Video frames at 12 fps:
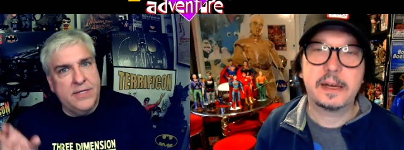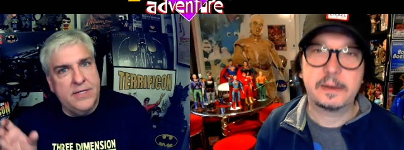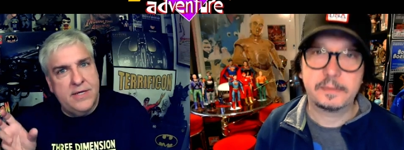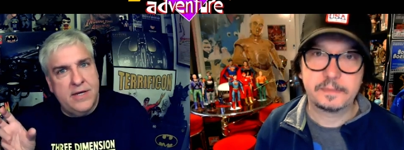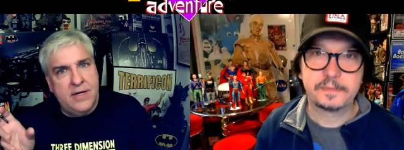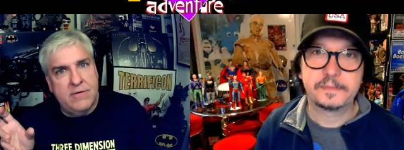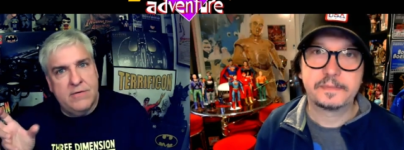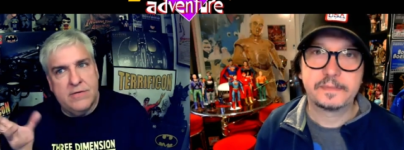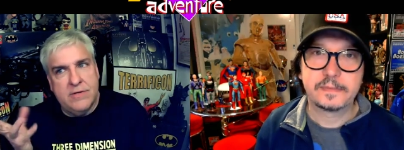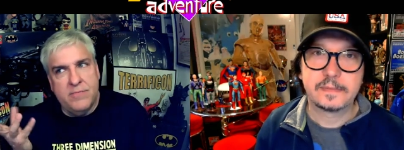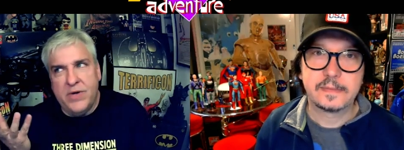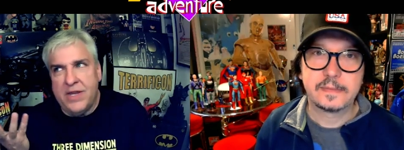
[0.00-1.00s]
Speaker 1: yeah. you know
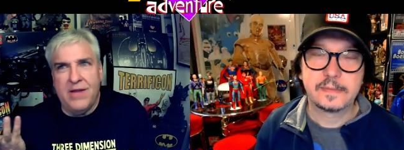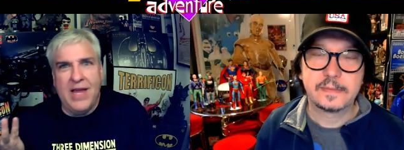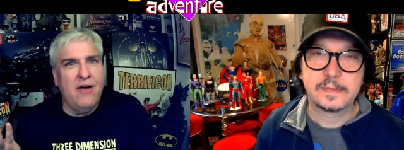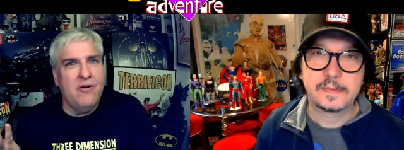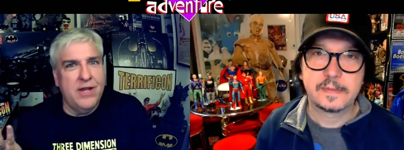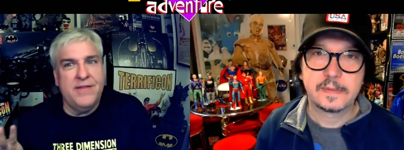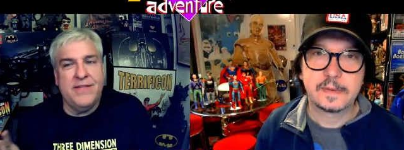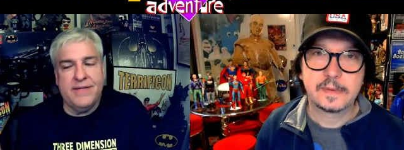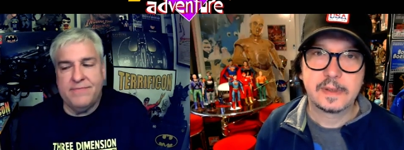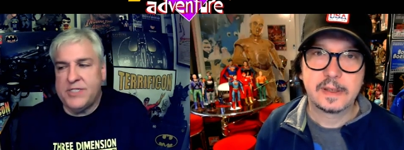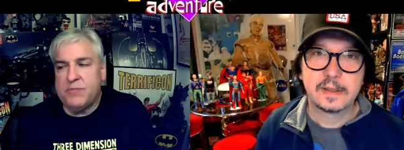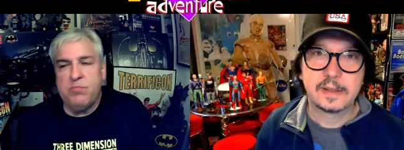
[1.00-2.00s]
but how he
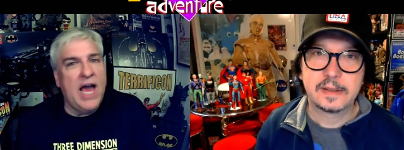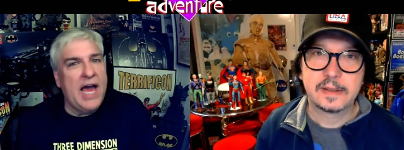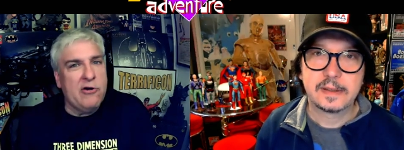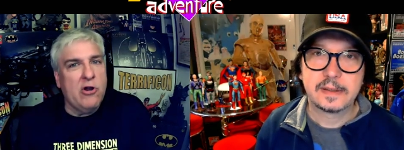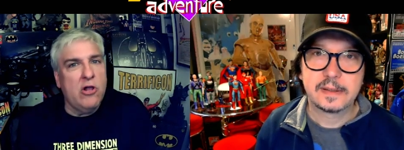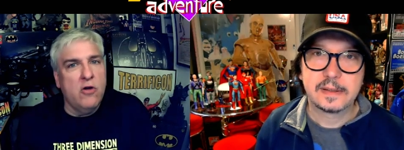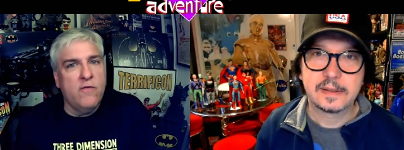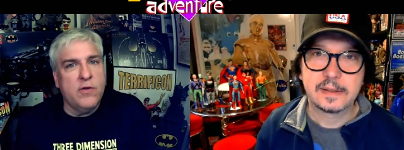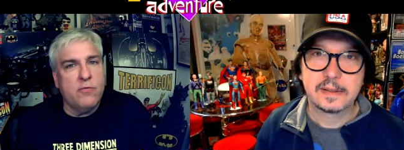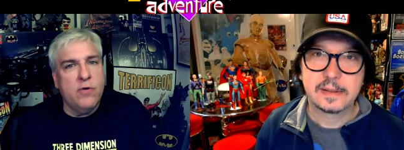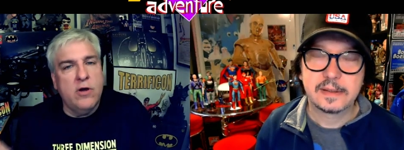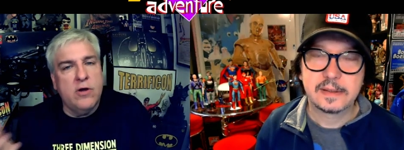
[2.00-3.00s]
splattered all over the
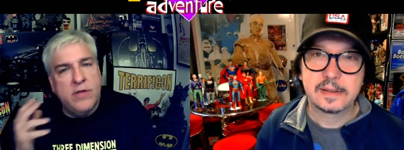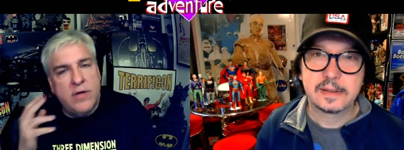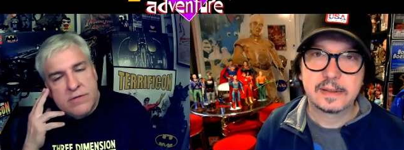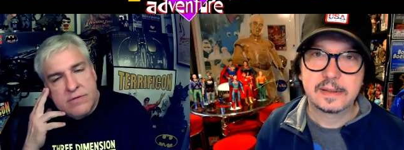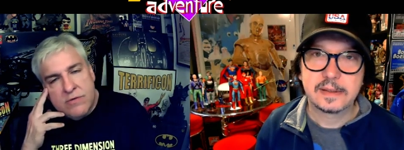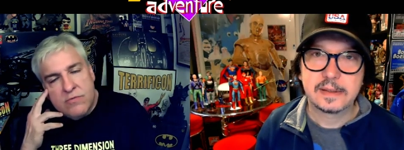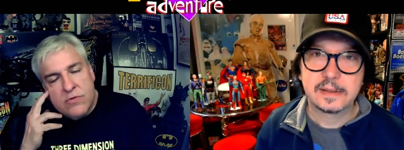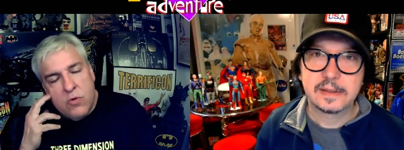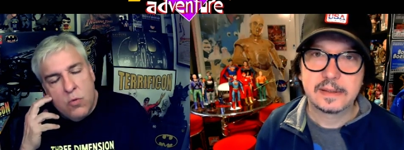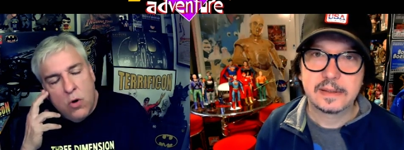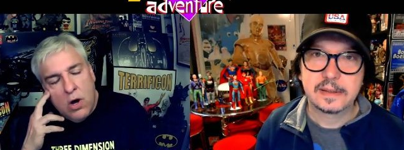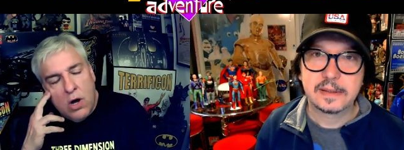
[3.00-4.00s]
road, the, the, the
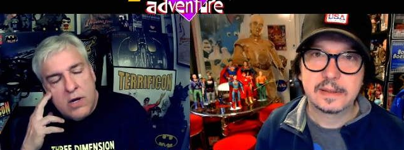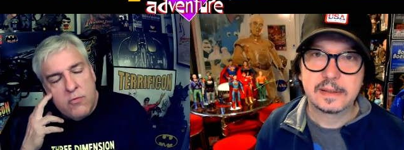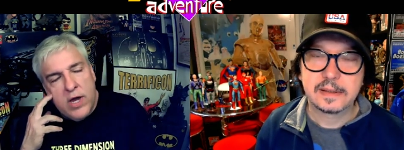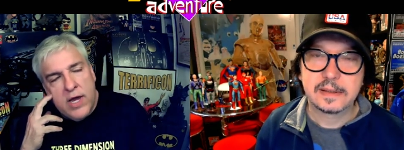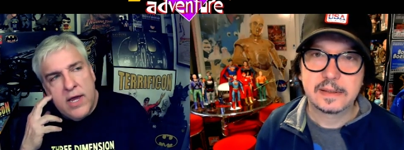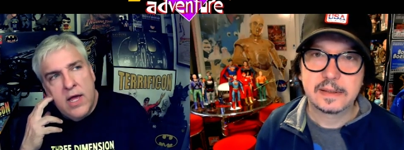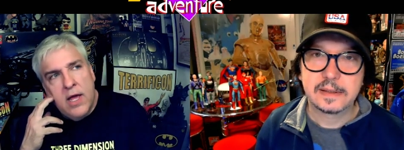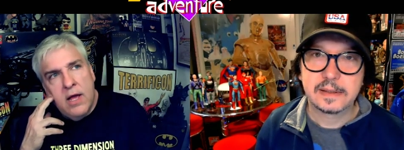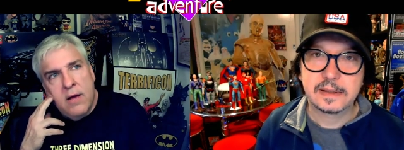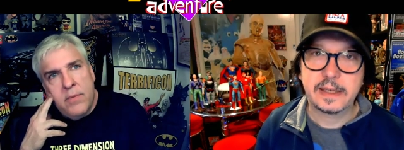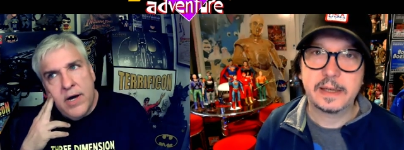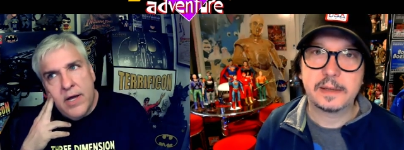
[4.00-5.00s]
walkway.
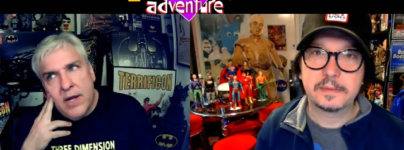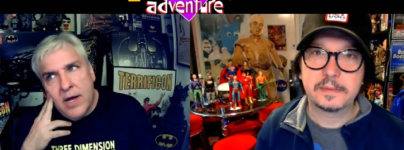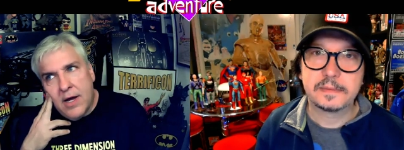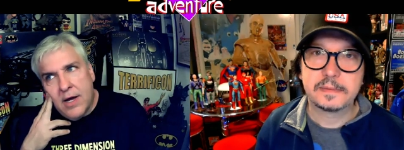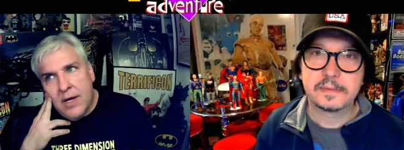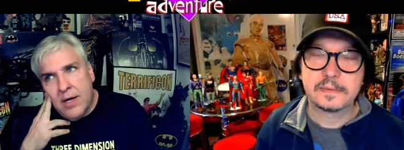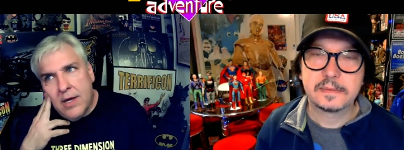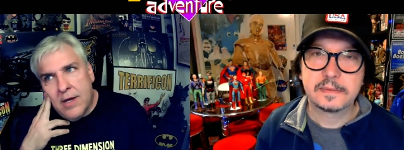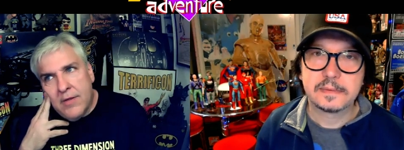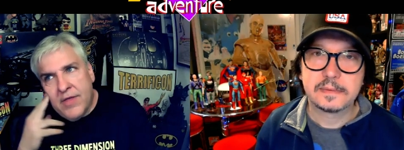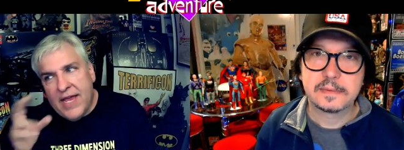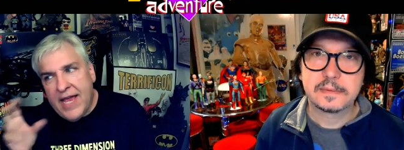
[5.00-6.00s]
But yeah. uh,
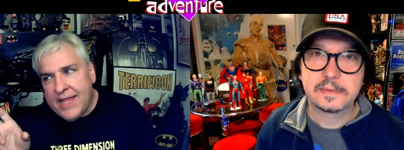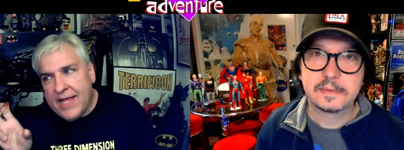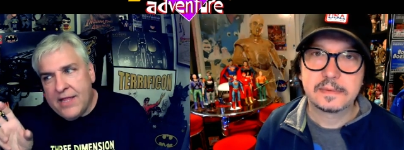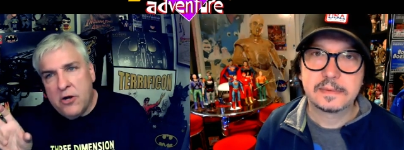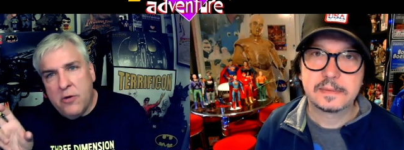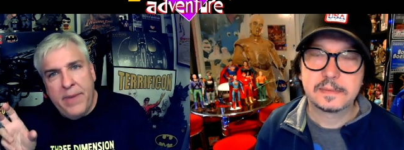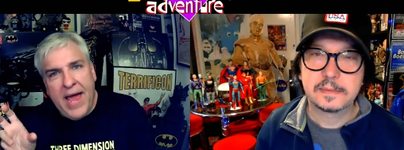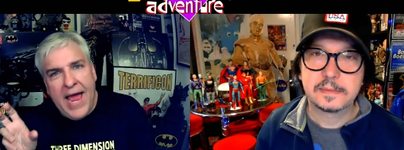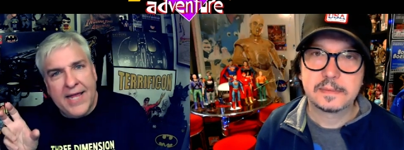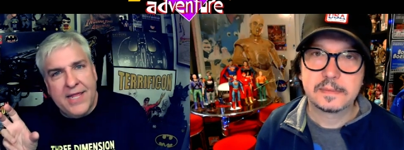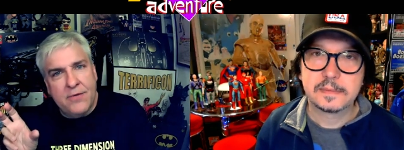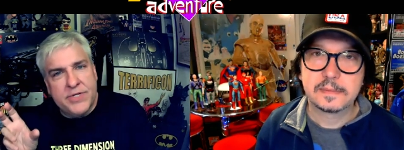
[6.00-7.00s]
they had that little
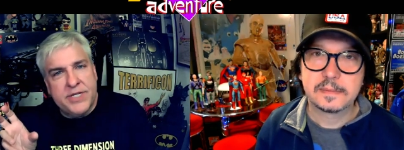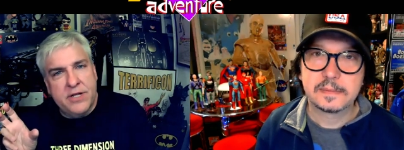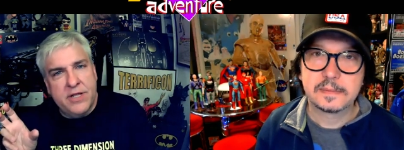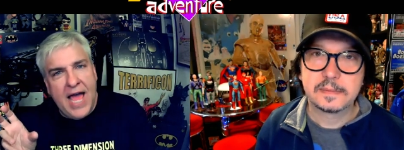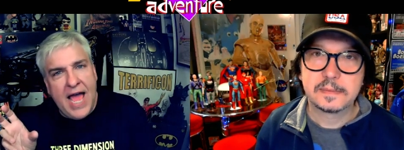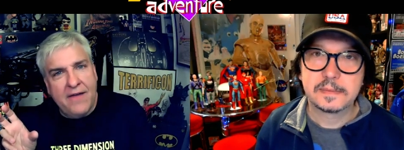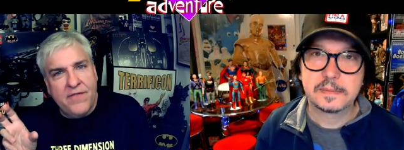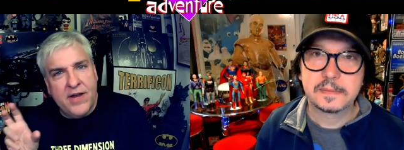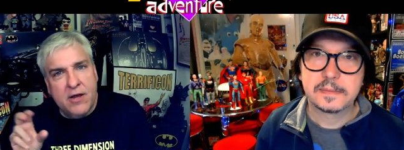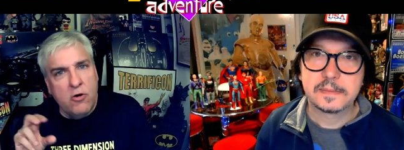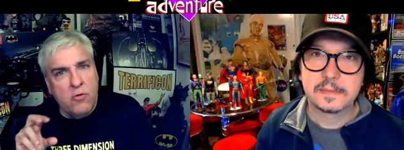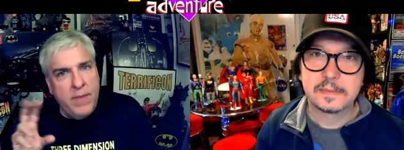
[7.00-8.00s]
bag that was still laughing. Like,
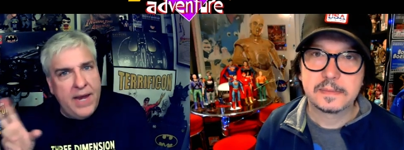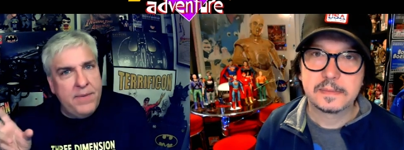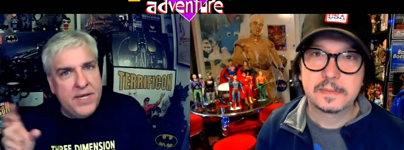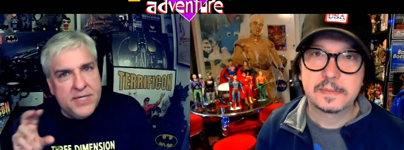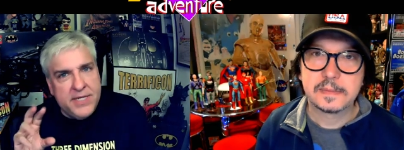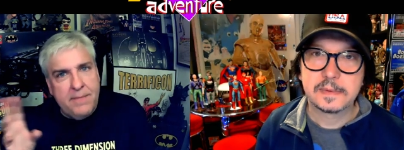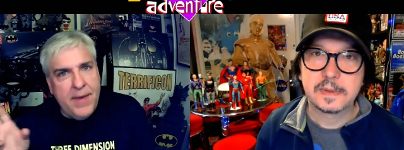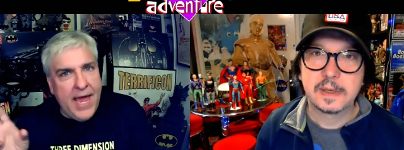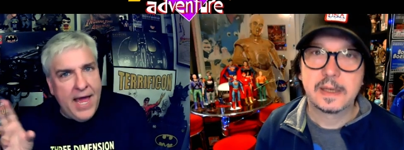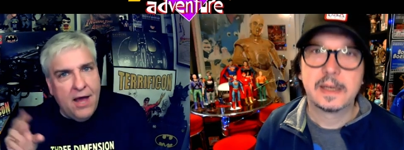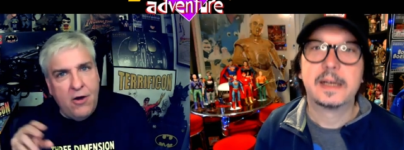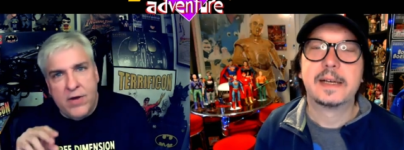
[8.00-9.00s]
oh, maybe
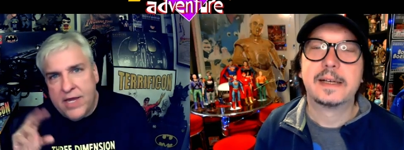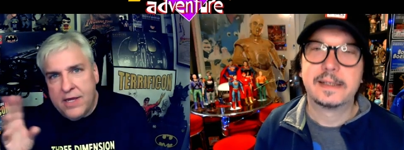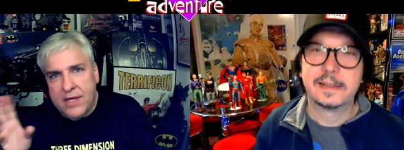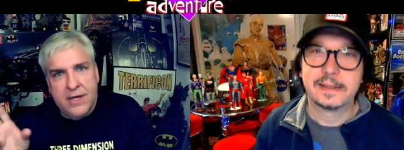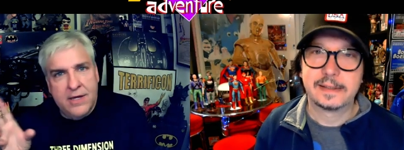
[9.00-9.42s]
somehow he